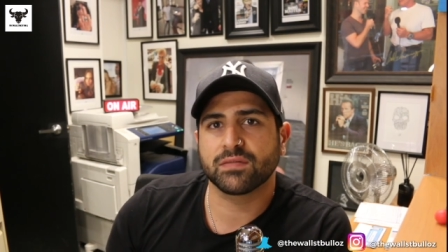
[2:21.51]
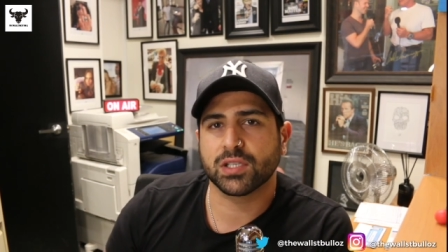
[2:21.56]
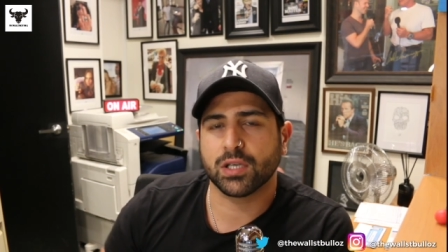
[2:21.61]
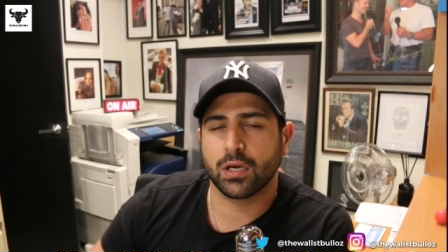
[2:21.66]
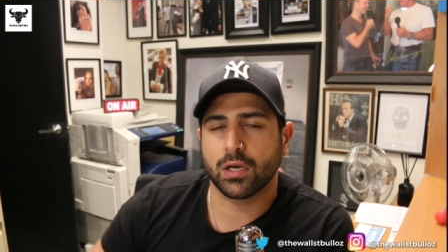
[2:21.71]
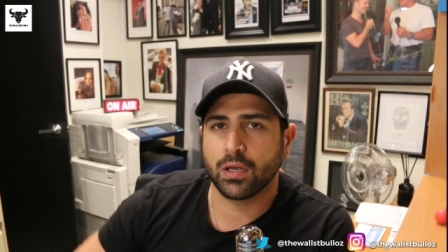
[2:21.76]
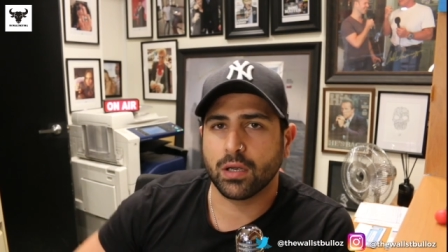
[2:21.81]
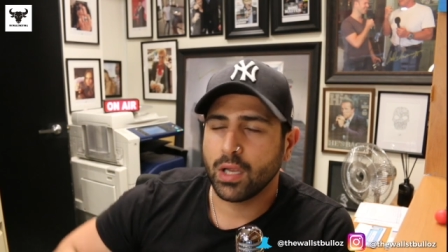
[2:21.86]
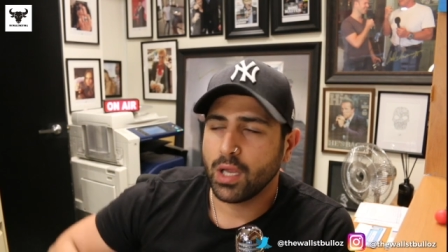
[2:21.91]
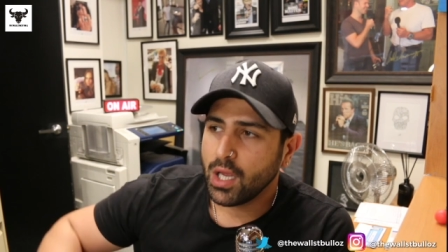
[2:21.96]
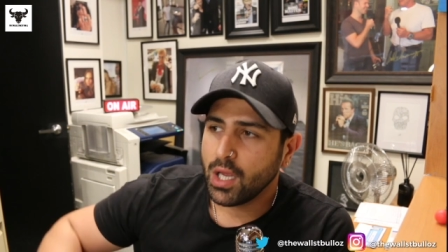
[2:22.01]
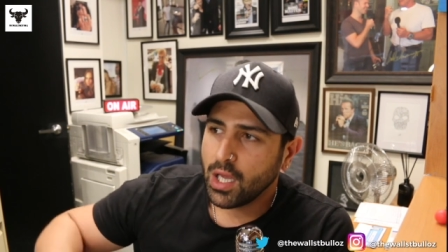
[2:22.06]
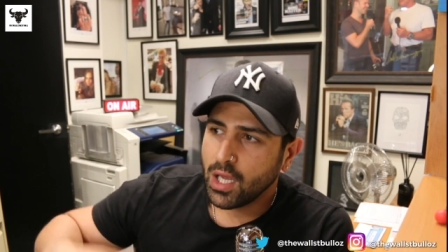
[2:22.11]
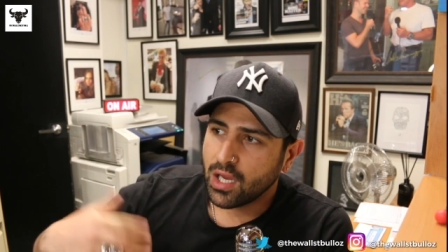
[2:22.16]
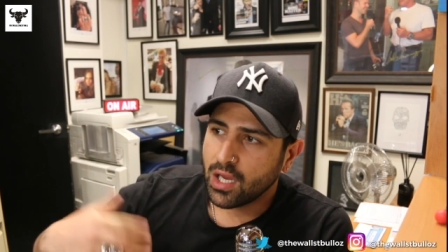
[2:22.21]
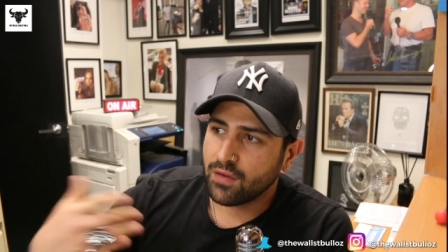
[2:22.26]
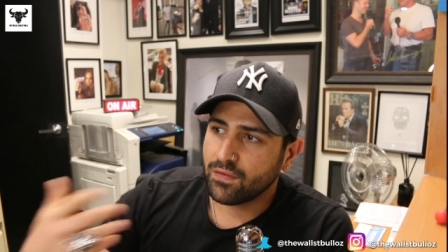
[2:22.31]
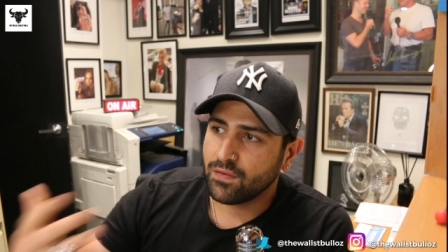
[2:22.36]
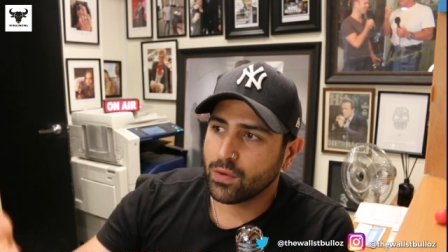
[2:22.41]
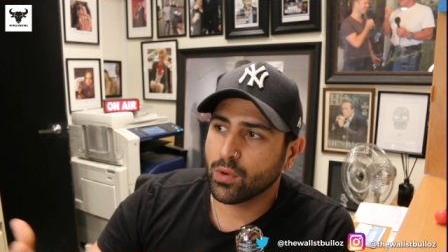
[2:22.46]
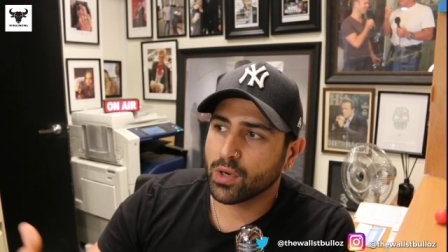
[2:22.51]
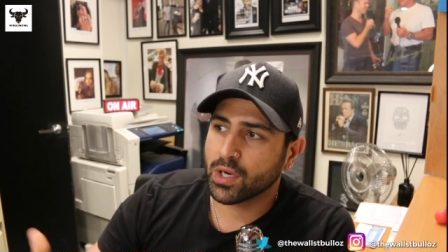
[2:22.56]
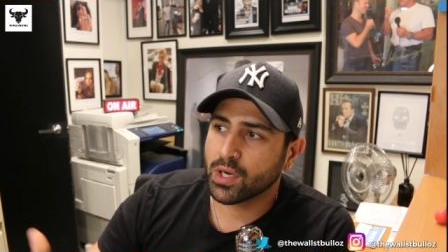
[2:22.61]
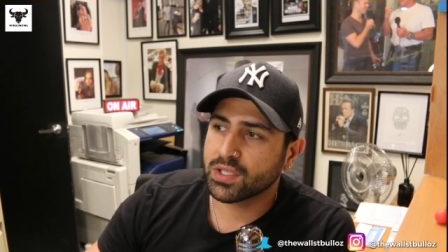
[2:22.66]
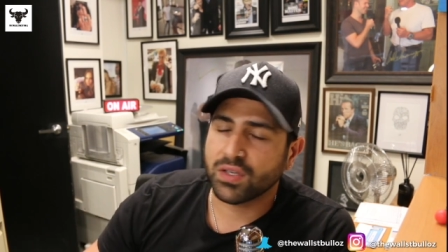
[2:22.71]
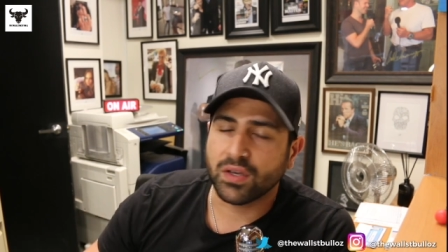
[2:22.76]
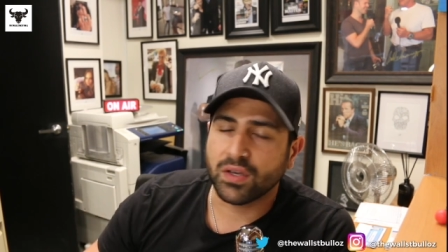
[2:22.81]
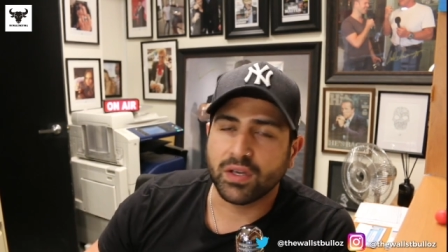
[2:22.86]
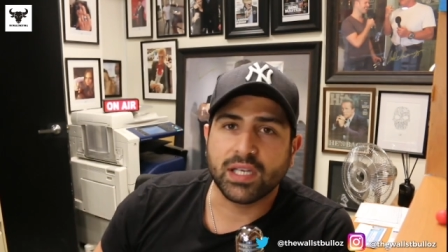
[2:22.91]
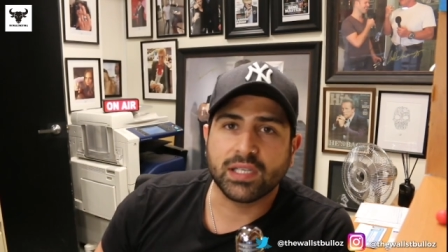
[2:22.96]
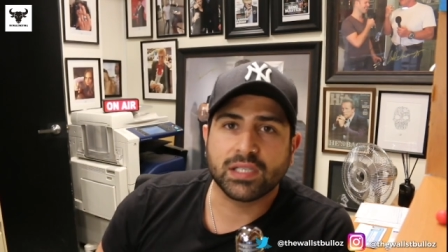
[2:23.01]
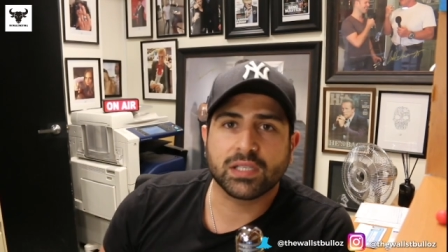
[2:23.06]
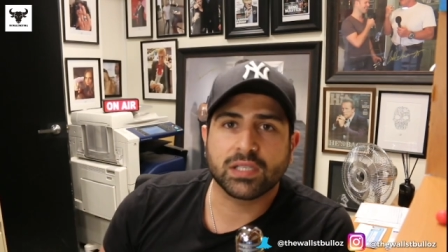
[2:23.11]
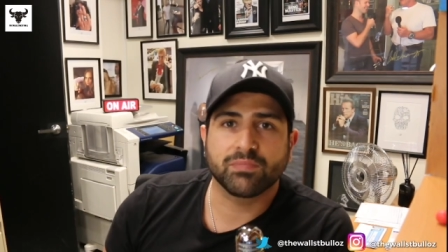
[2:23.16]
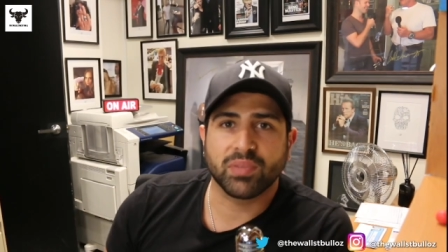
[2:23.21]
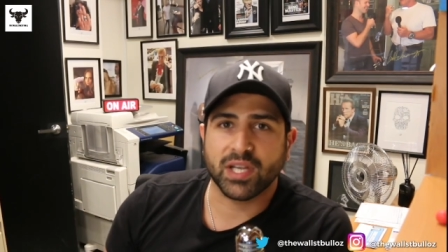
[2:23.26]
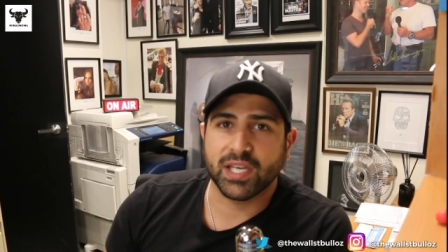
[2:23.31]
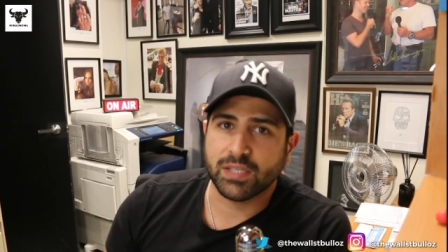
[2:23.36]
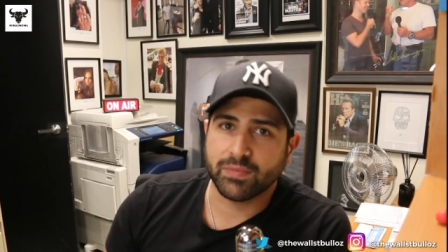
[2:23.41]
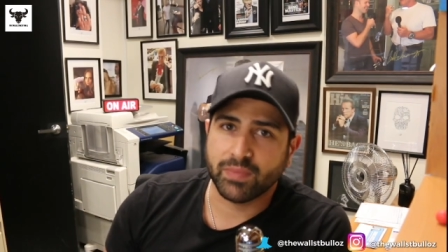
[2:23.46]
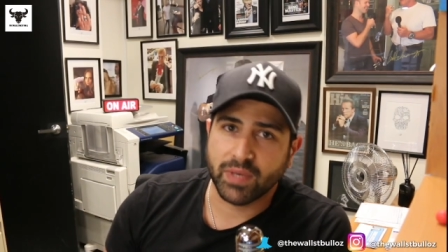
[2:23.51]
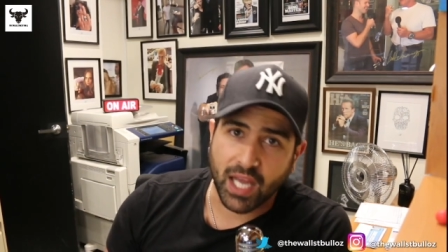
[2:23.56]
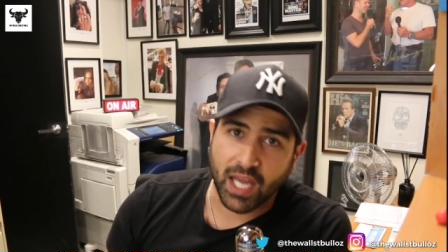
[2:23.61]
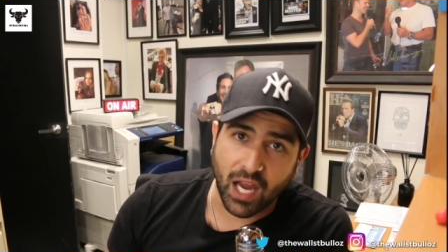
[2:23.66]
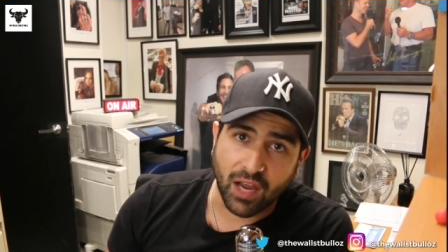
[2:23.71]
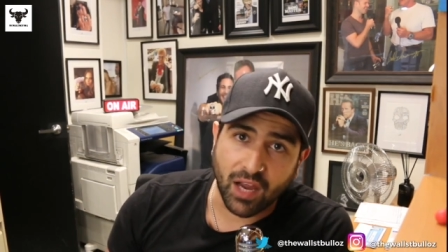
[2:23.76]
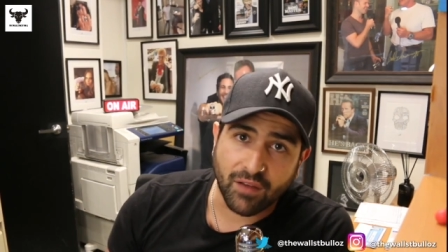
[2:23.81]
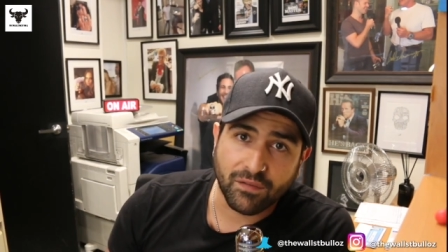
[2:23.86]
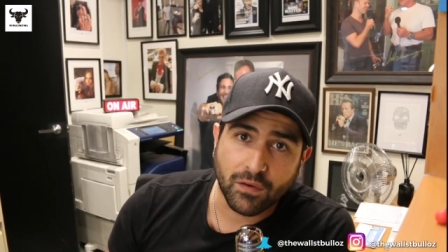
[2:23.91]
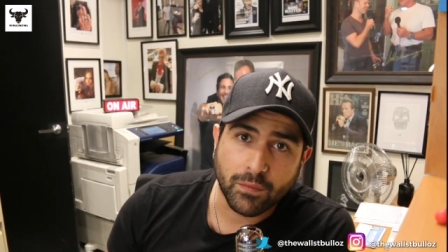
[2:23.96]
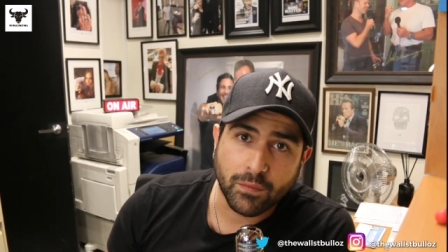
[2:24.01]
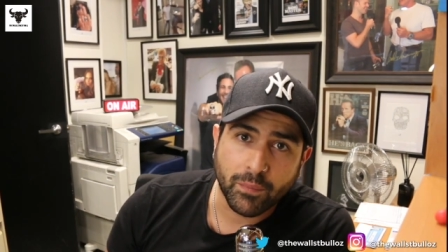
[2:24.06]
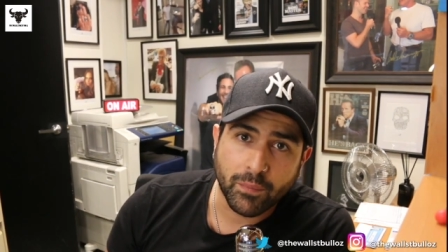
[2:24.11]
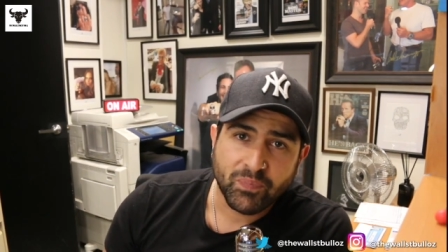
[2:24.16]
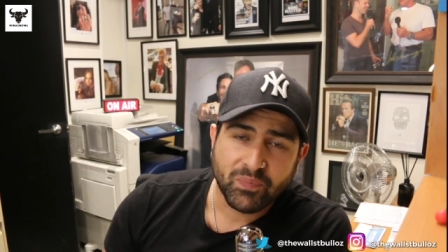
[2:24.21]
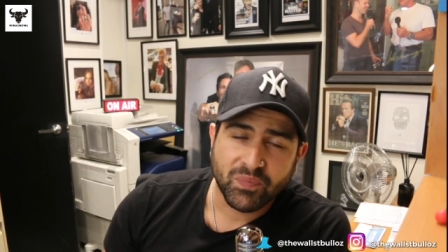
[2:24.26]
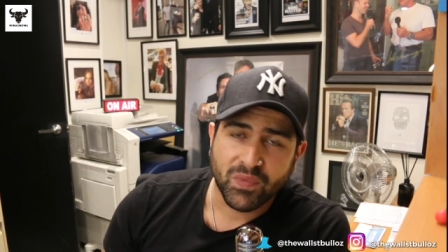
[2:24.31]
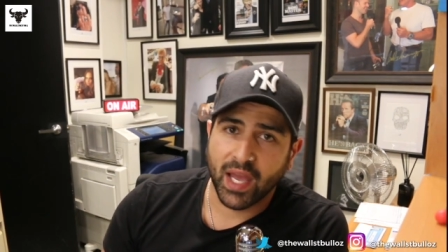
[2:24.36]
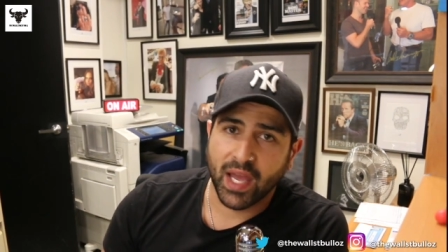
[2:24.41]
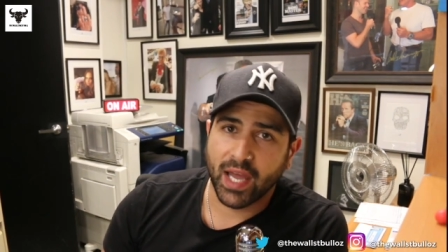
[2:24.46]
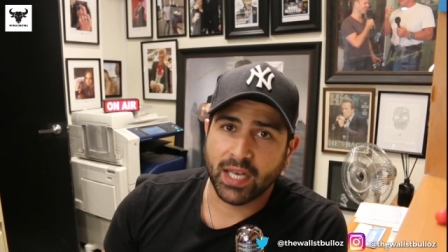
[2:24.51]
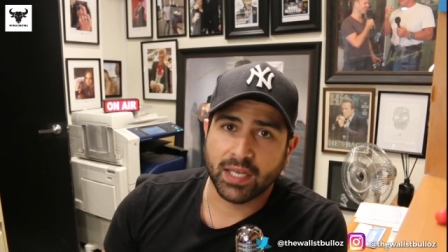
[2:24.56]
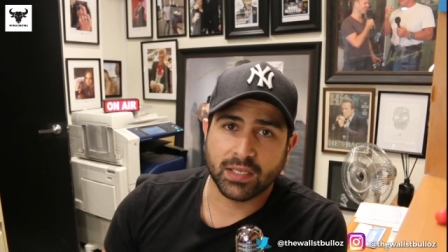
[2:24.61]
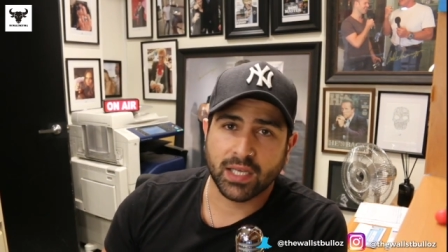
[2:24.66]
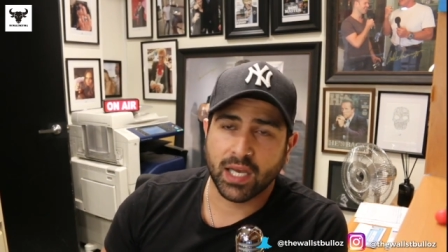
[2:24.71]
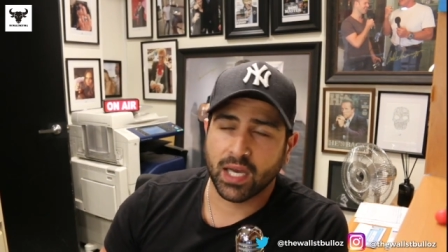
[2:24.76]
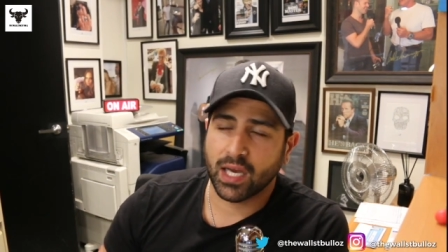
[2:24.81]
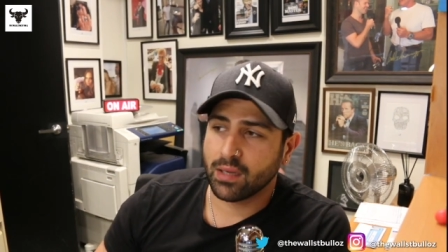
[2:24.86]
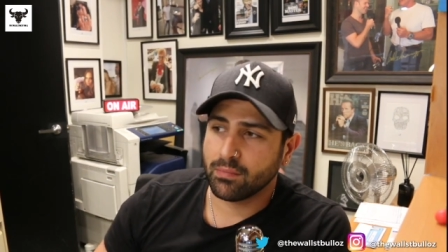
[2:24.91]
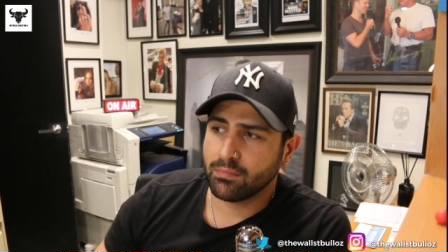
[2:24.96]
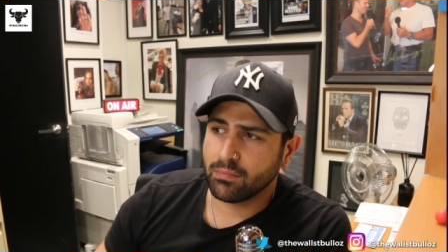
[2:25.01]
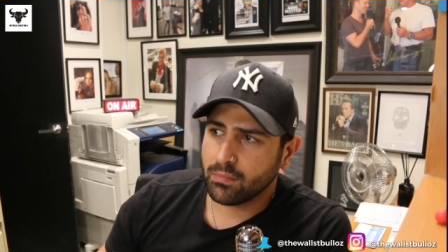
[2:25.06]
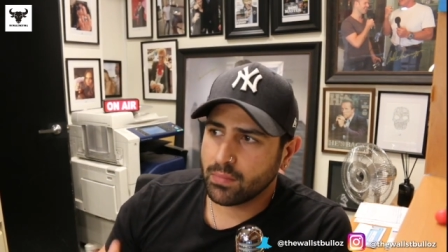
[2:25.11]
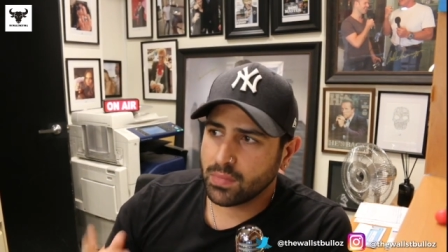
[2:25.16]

So if you want to do this, please be careful. And uh,